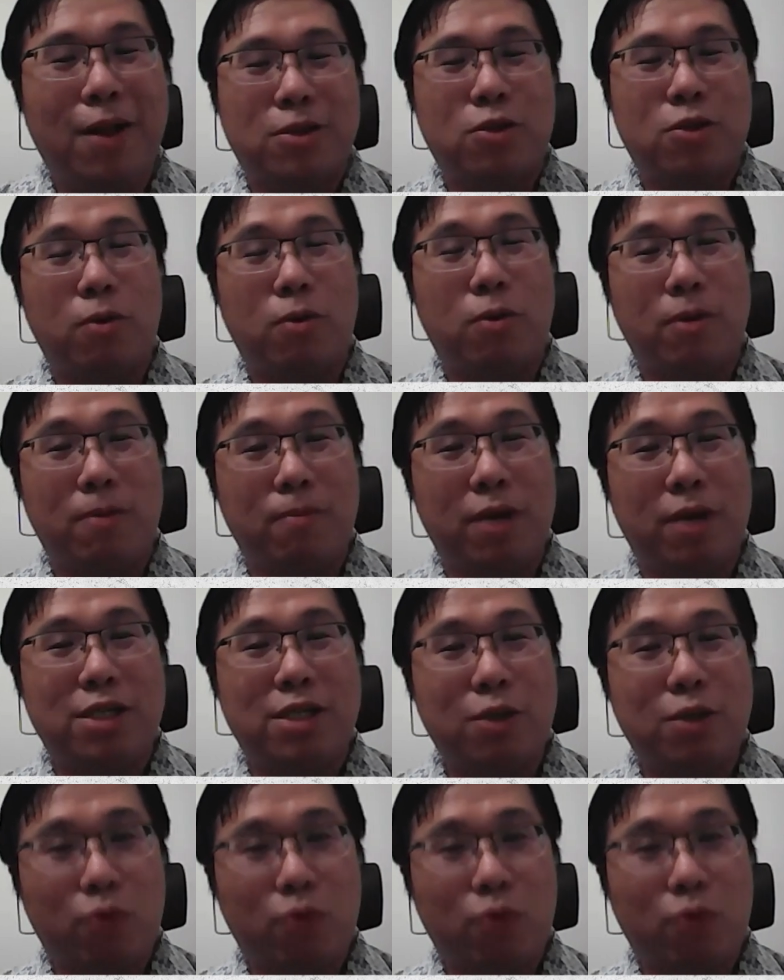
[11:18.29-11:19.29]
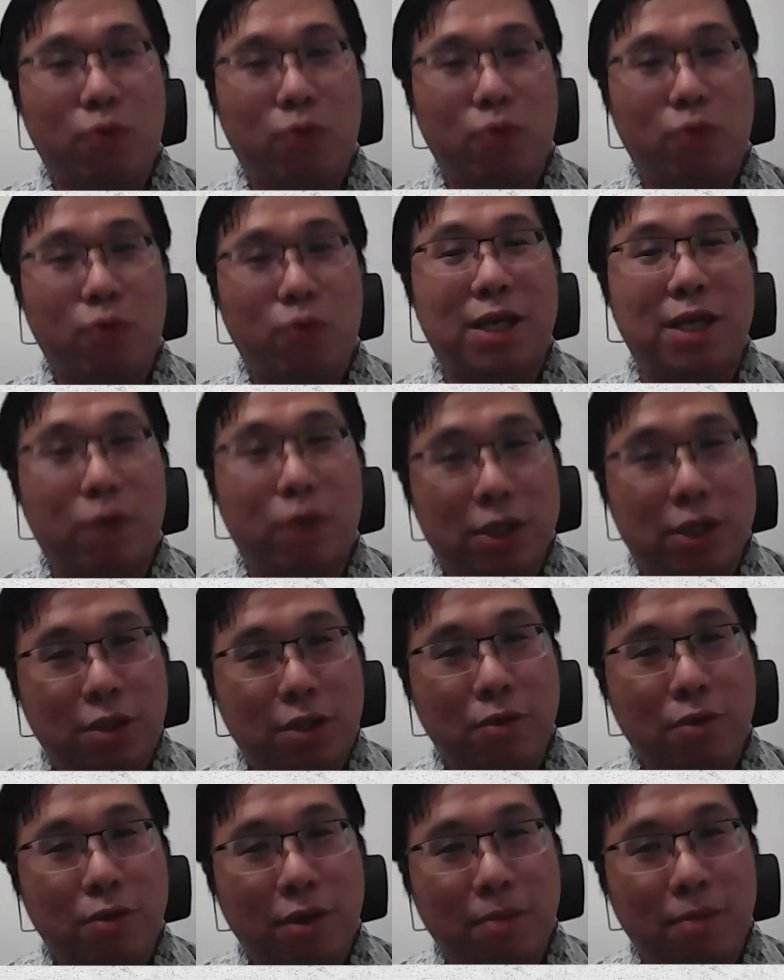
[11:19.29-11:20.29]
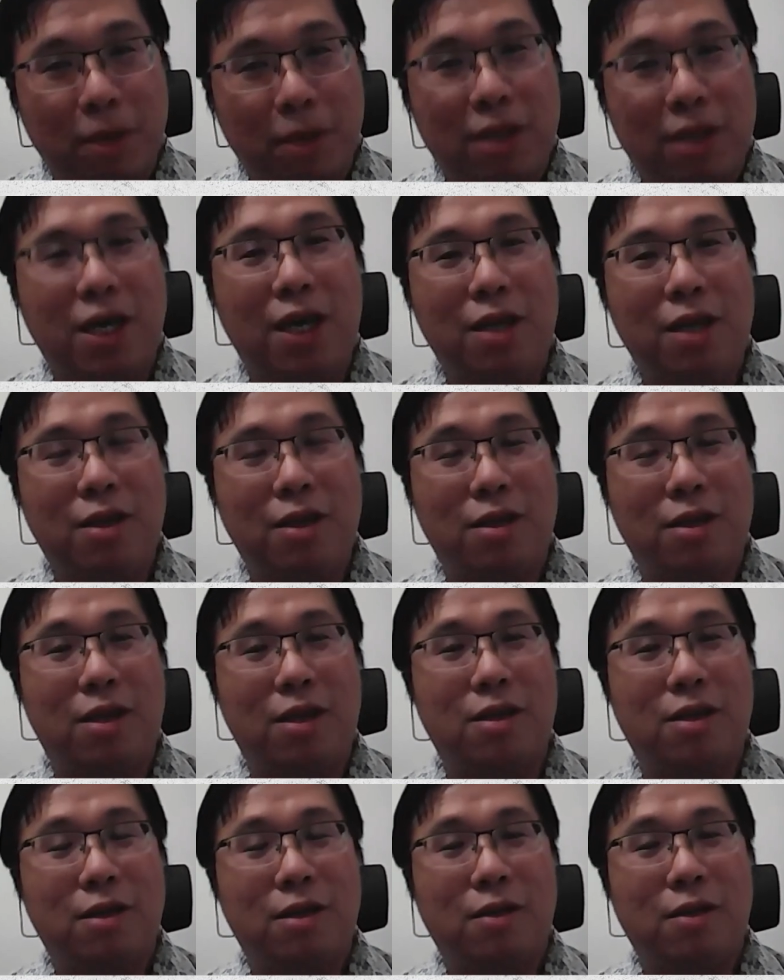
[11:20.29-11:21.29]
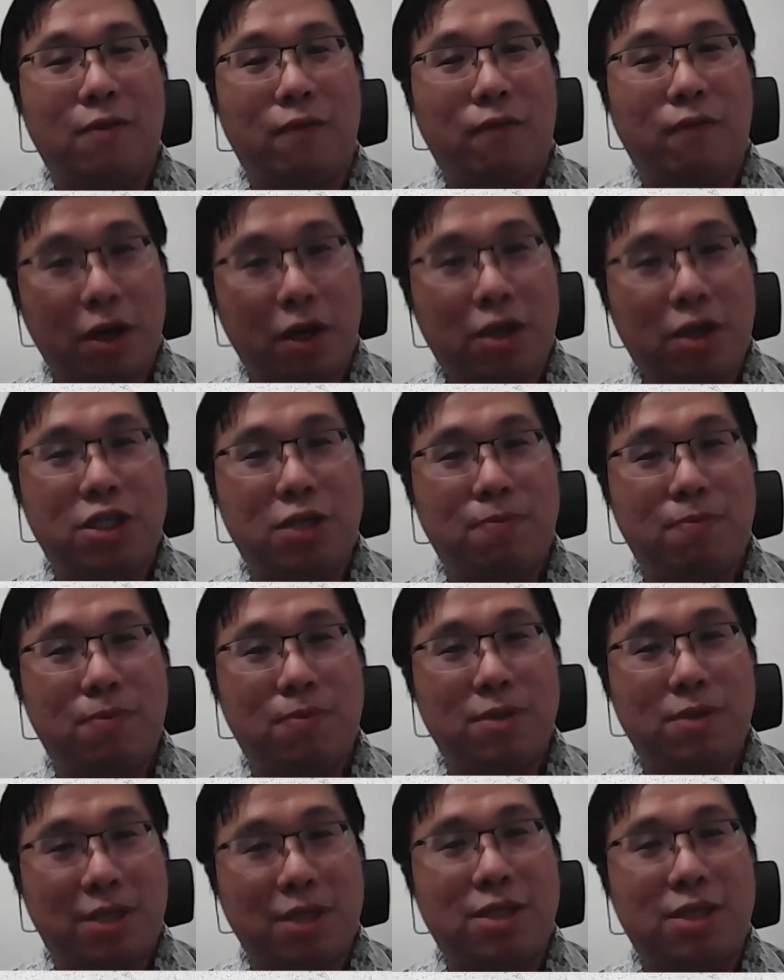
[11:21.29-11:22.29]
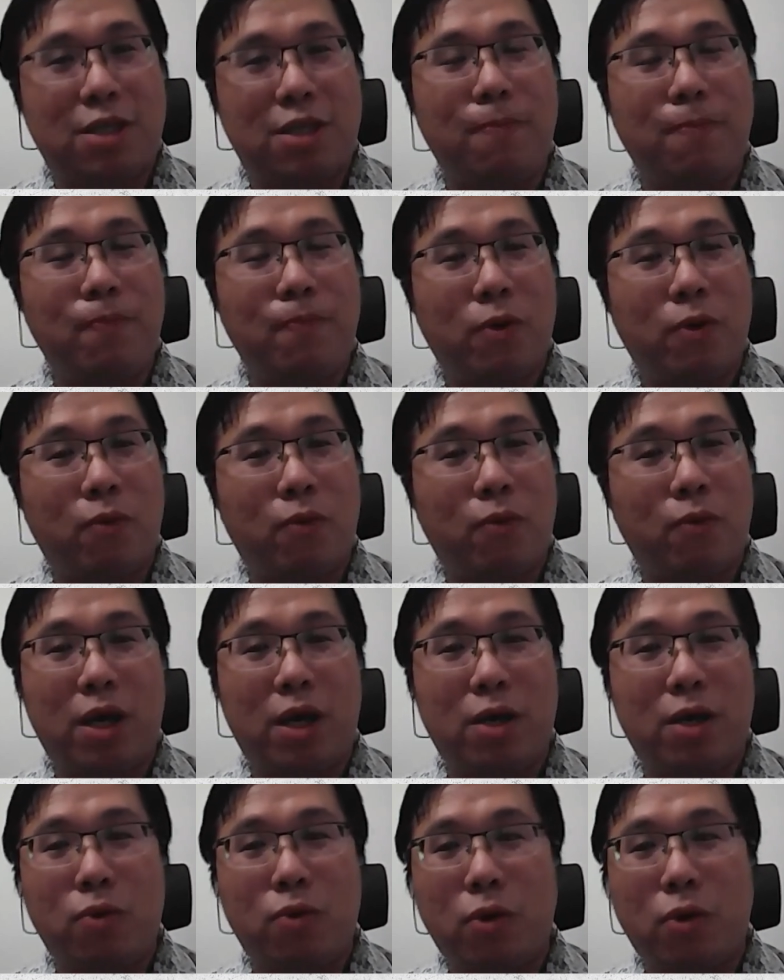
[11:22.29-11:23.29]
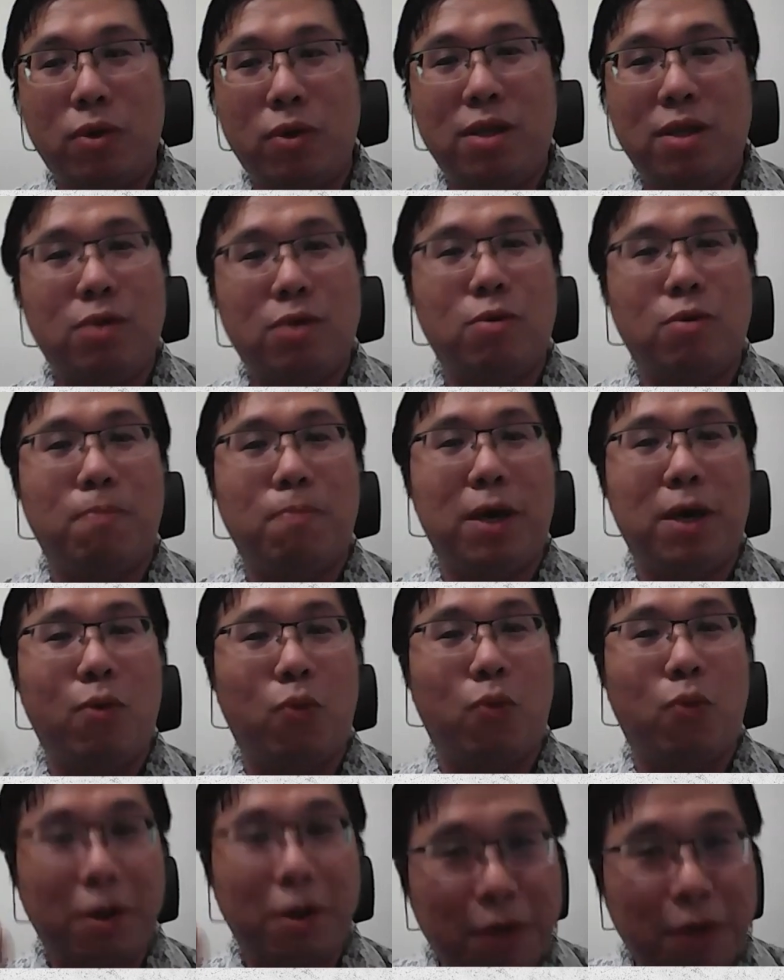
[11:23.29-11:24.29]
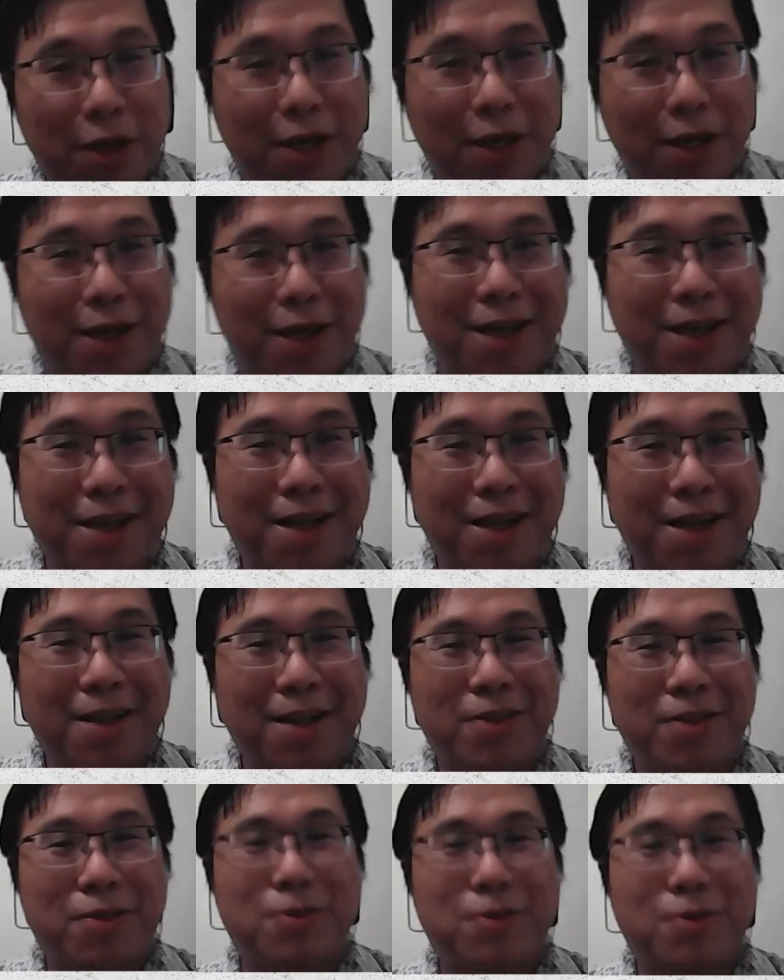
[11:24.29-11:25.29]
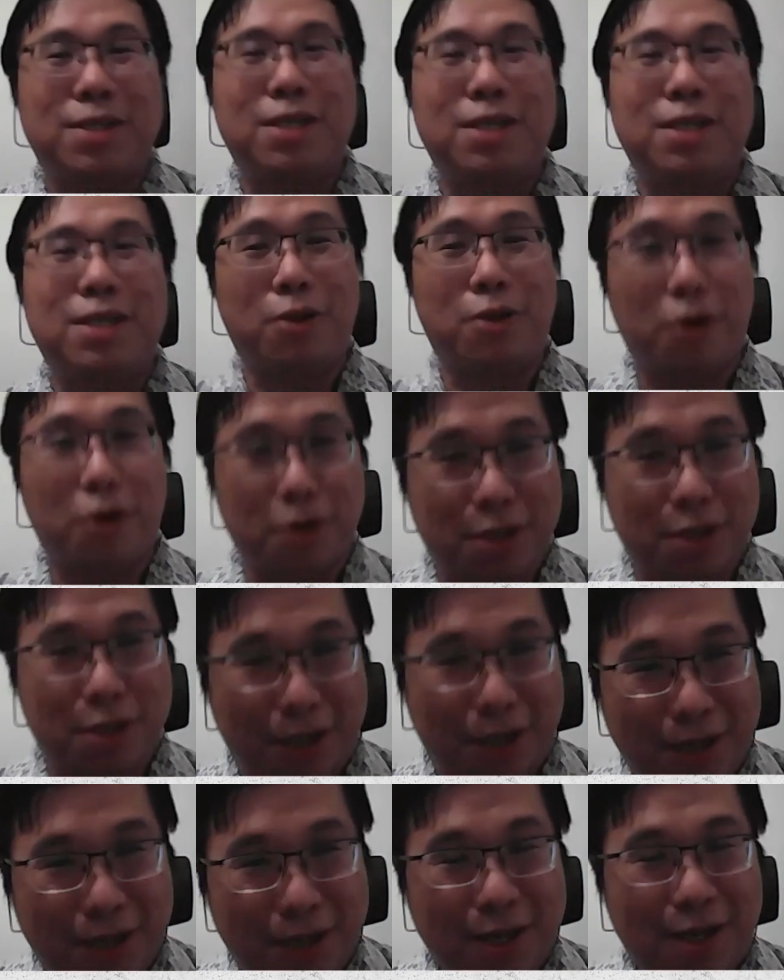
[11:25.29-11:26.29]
So in Malaysia, we are proud to say we still maintain the very cheap system where you only need to pay 1 ringgit to see a doctor.